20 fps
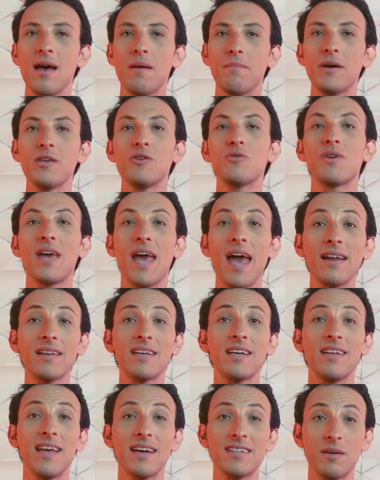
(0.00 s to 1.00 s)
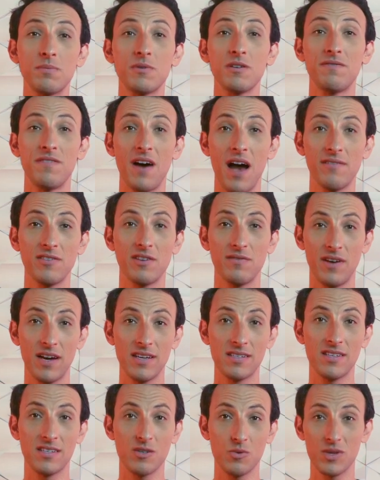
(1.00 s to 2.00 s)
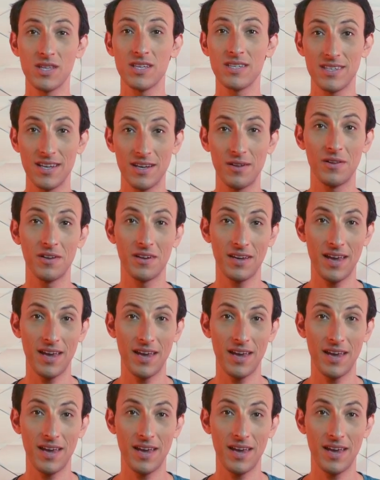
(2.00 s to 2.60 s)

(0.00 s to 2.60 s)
but you can connect up to 5 devices with a single